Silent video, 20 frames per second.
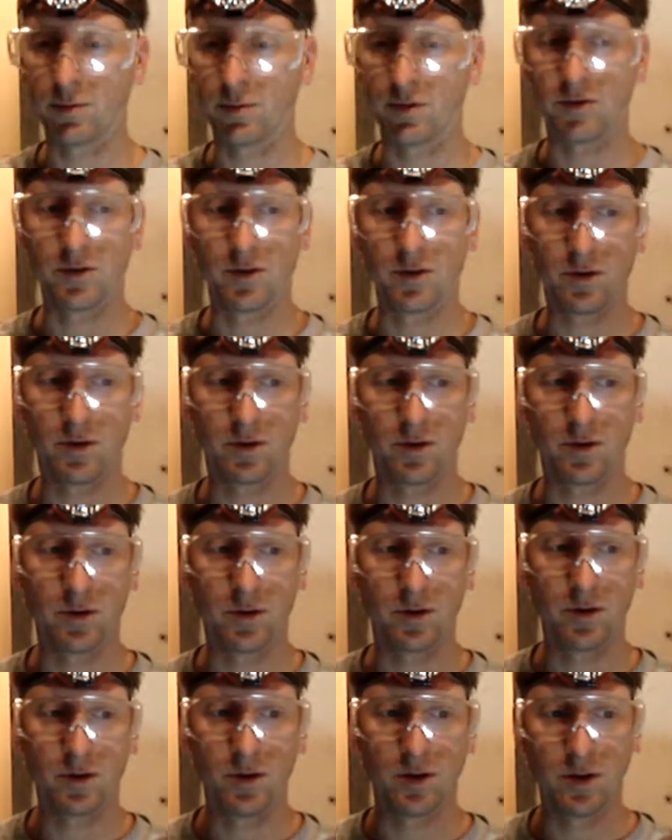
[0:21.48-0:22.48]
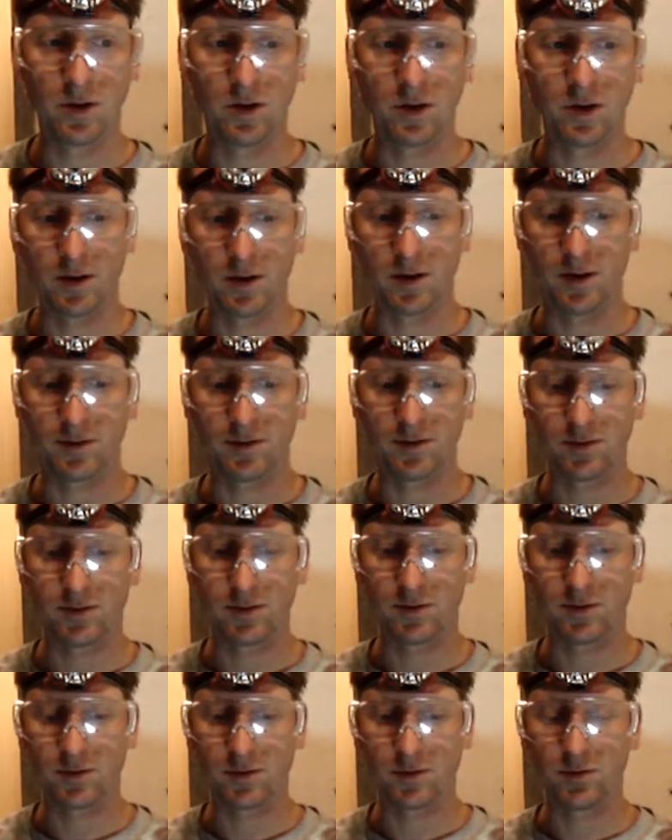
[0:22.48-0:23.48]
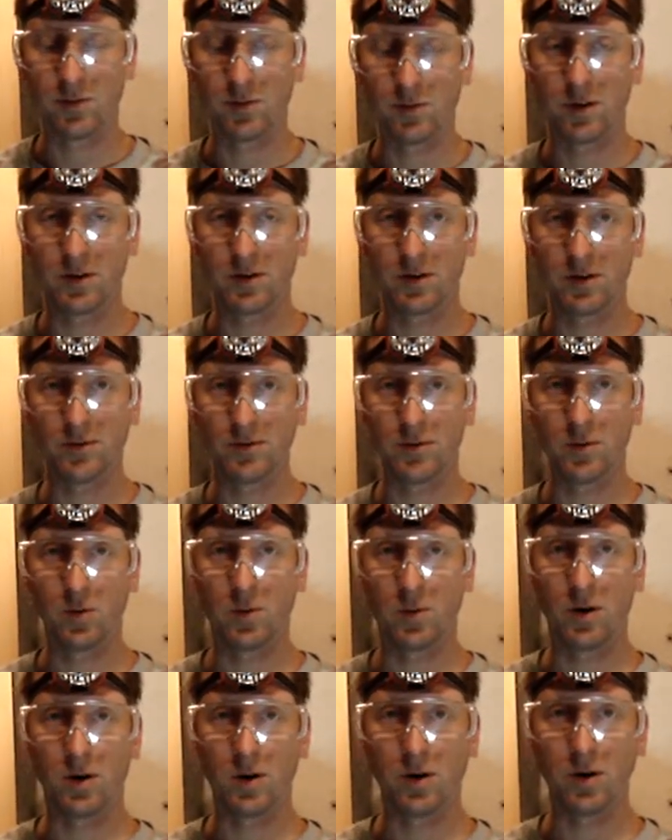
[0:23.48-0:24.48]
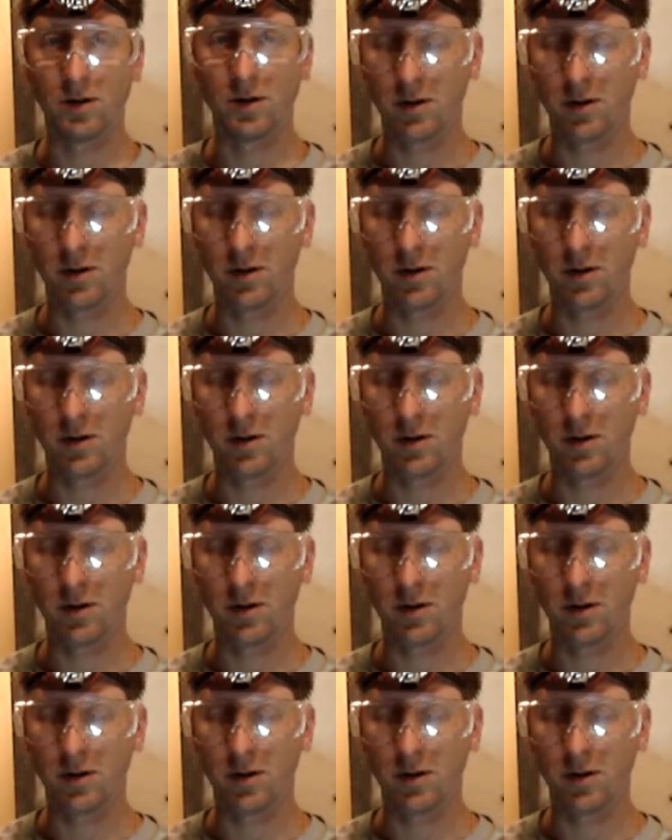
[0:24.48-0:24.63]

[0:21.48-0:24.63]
per cylinder, that's 24